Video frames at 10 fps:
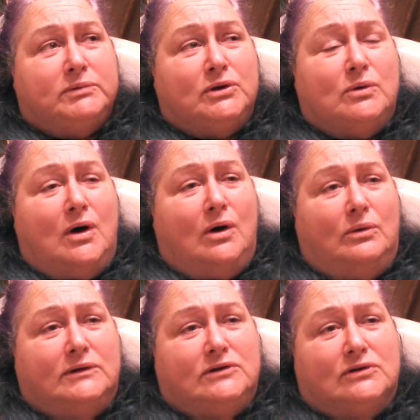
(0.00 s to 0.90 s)
blew a
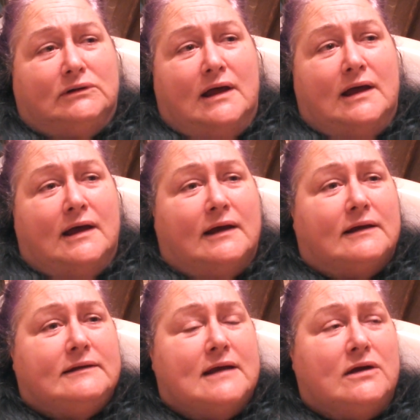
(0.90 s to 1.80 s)
hole in your
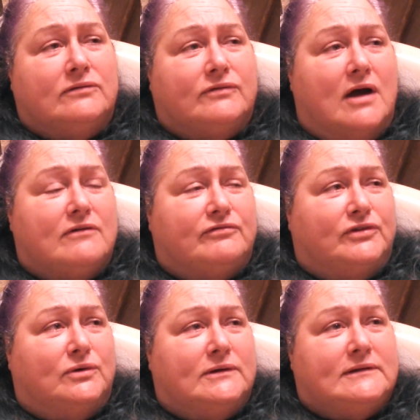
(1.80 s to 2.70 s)
lung. Now you've got
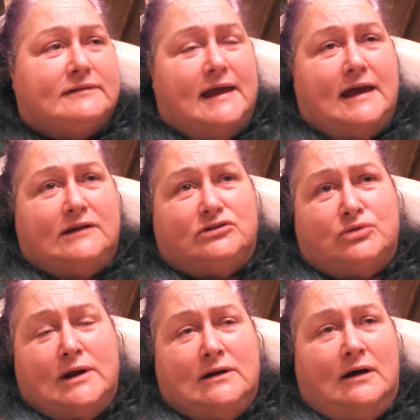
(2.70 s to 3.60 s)
fluid that they had to
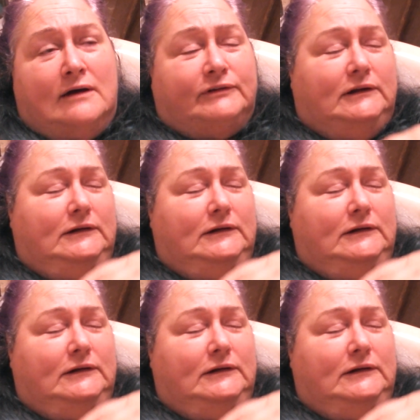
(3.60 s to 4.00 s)
drain off.